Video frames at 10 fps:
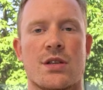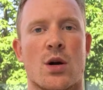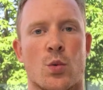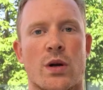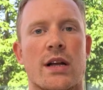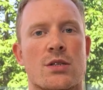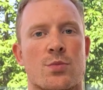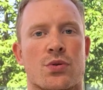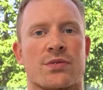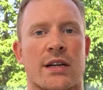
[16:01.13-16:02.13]
that are willing to
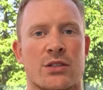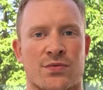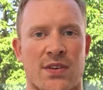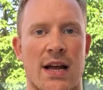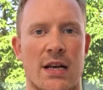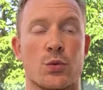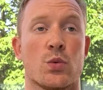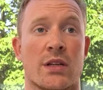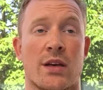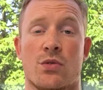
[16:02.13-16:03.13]
provide you value
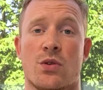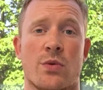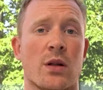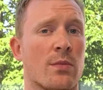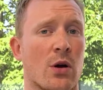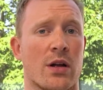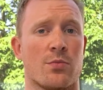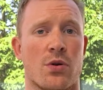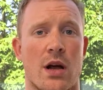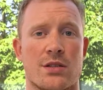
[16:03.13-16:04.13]
will give you the real market
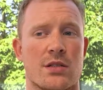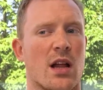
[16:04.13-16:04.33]
price